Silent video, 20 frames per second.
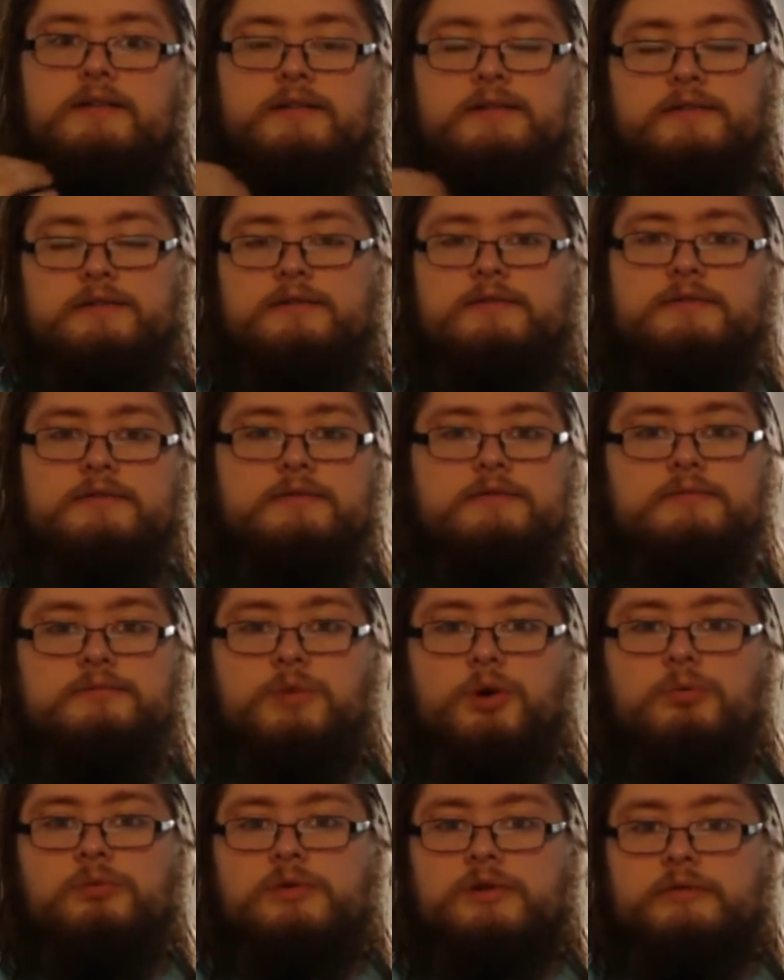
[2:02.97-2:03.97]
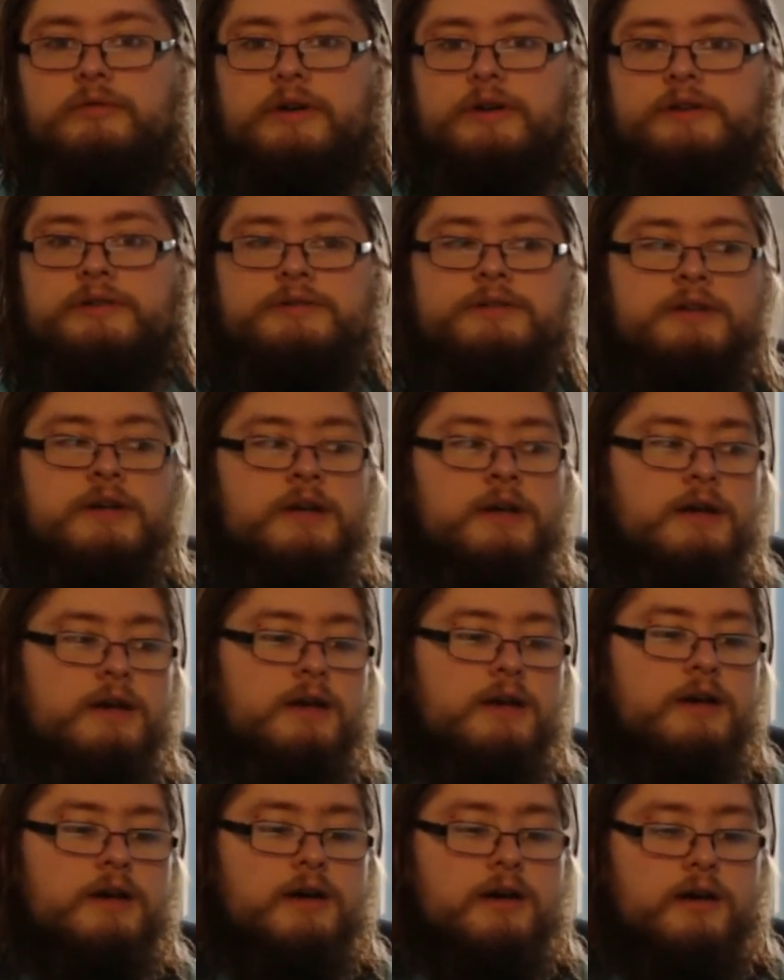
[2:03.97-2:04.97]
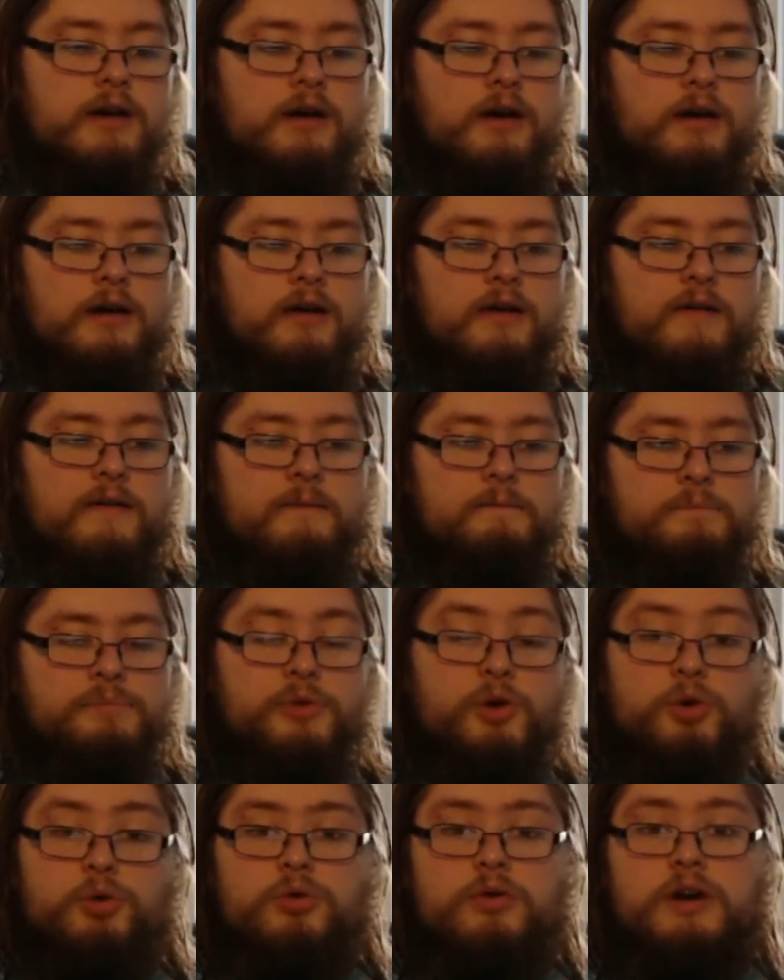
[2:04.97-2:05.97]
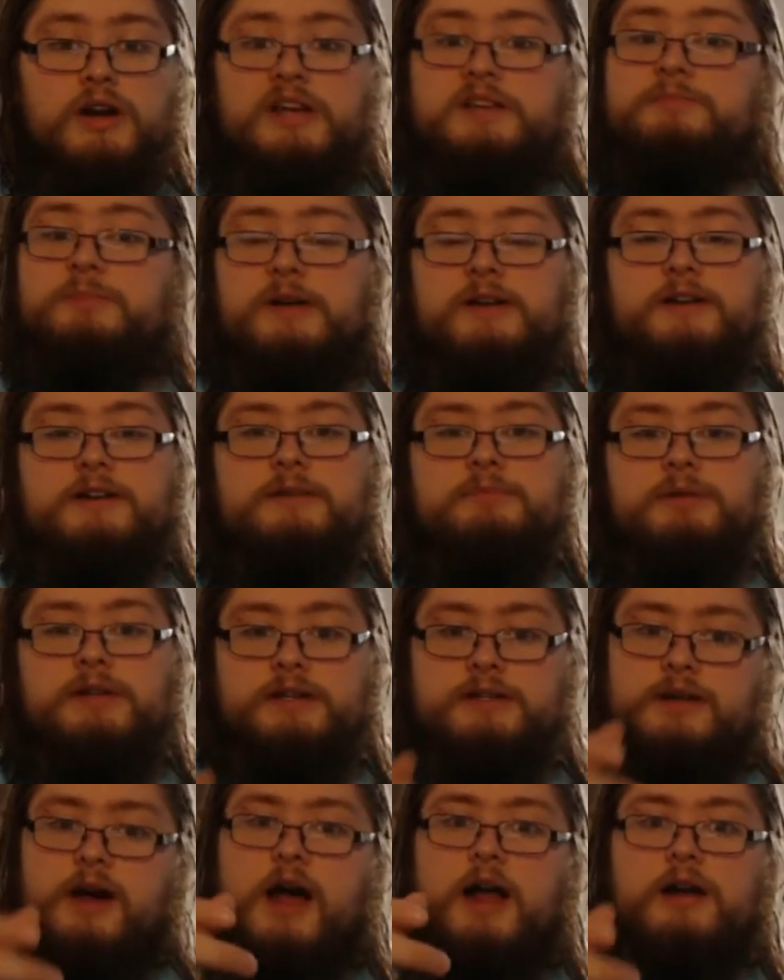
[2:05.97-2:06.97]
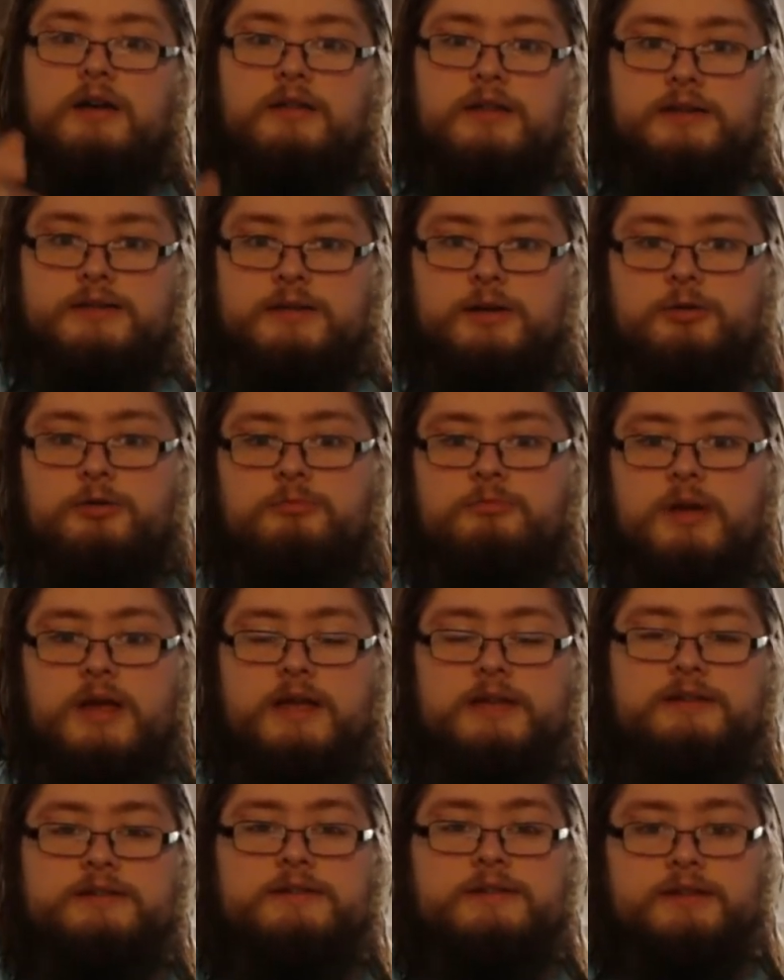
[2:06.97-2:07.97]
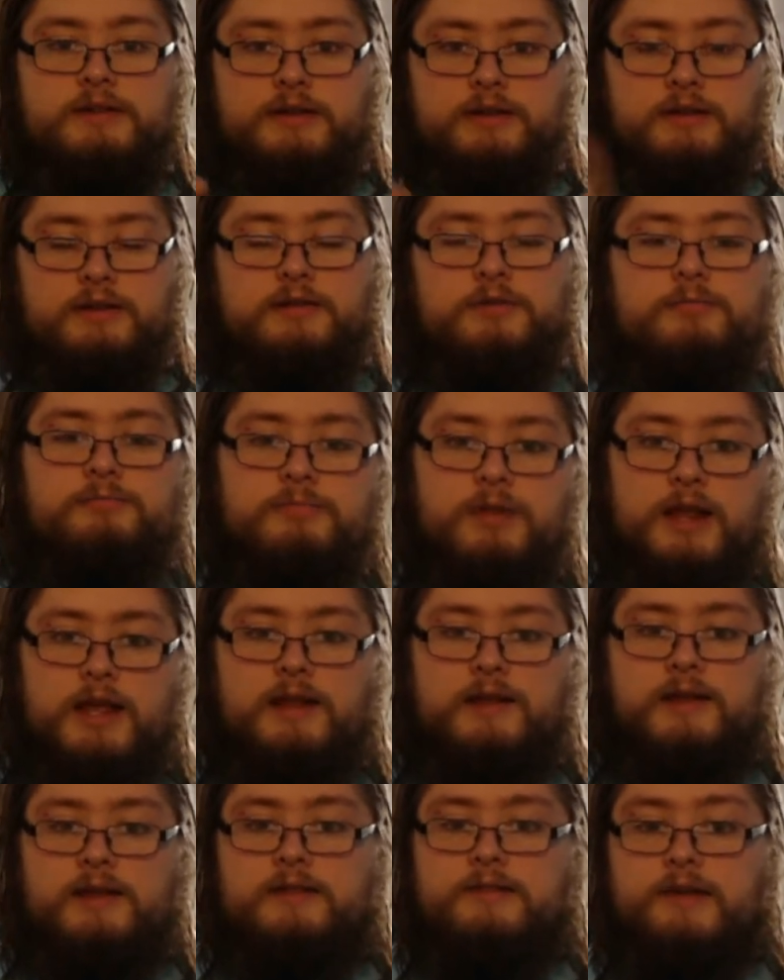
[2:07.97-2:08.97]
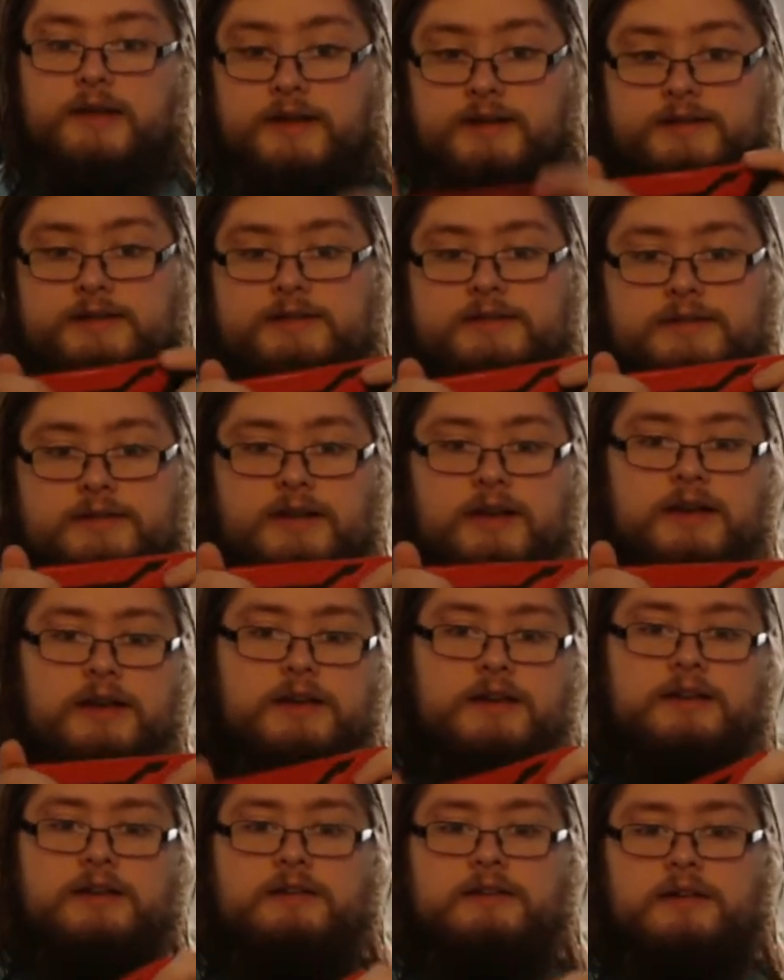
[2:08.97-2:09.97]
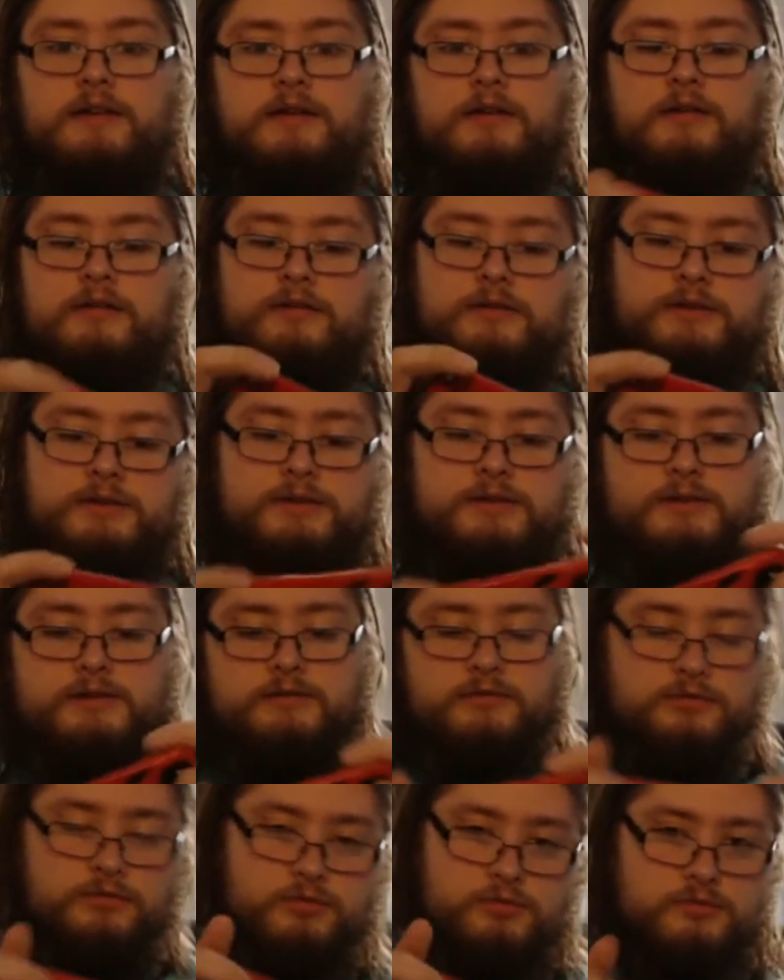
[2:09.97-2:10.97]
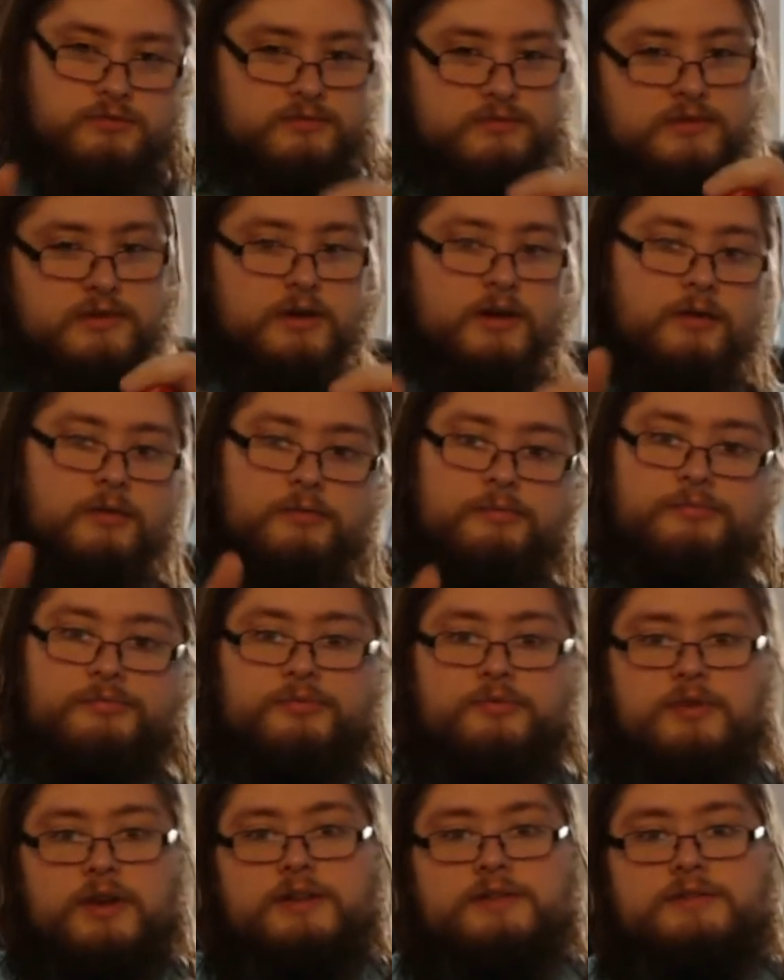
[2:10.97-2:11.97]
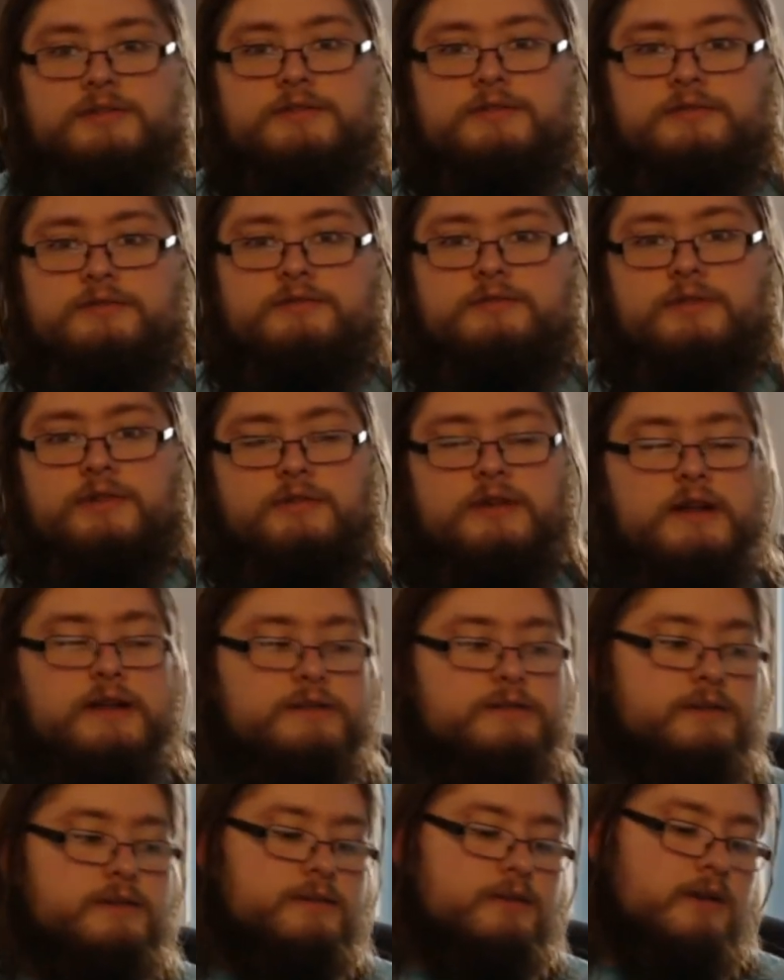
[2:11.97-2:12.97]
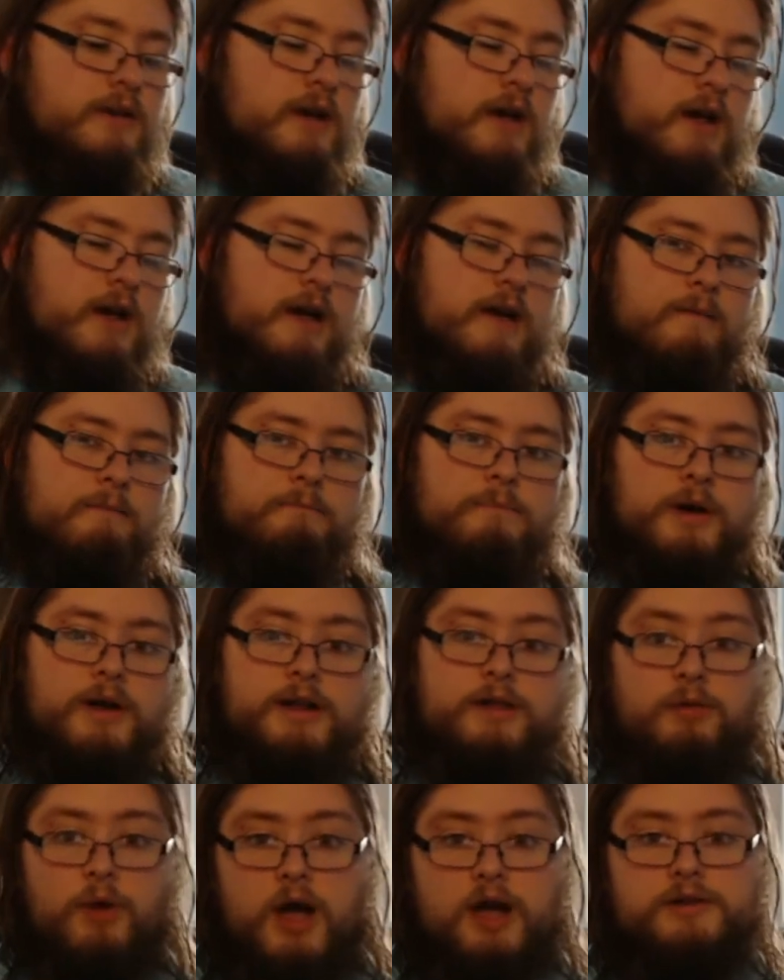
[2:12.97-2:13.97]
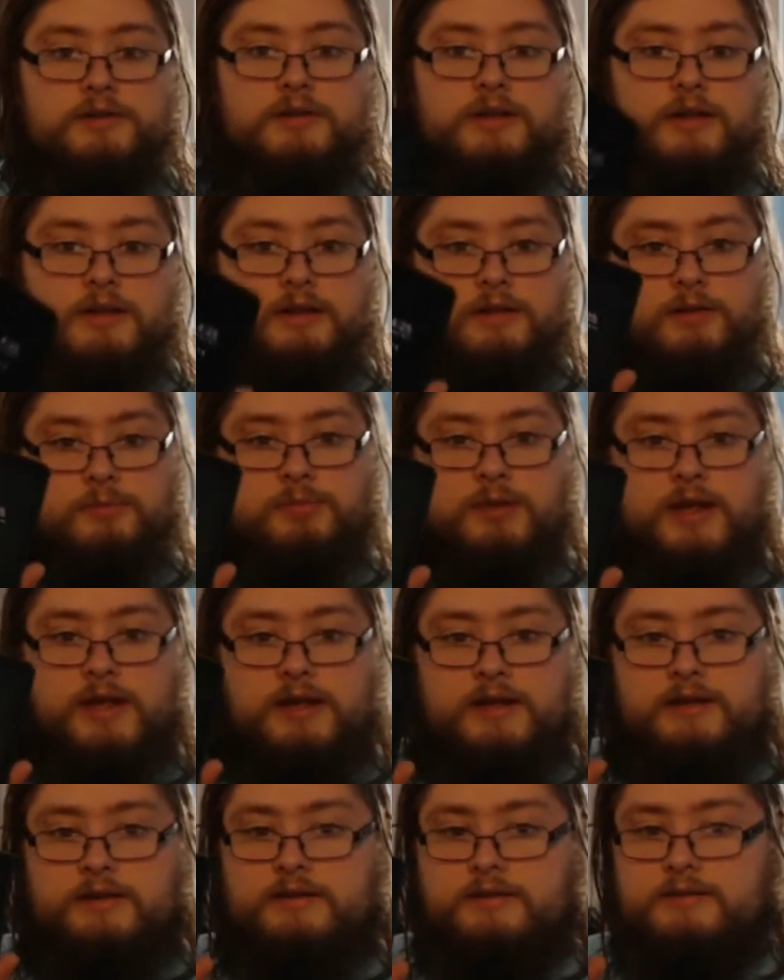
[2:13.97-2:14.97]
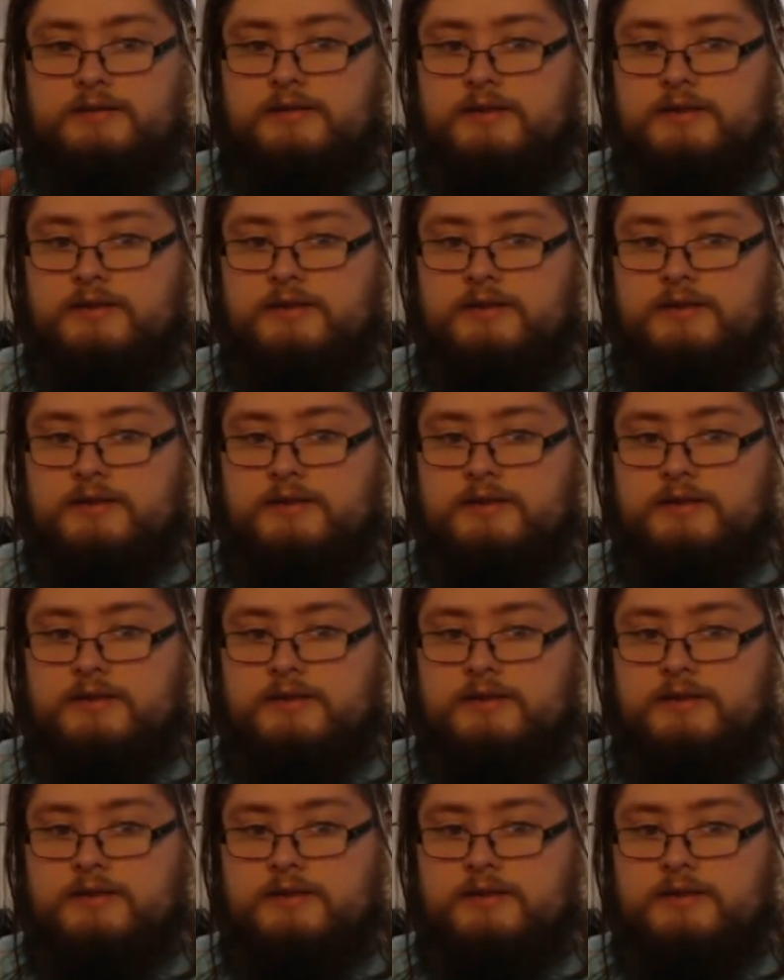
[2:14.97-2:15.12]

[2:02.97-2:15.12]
a mobile device. Or I expected it to be entirely tilt-based, and you'd play like this, and just, race your races. But you play it,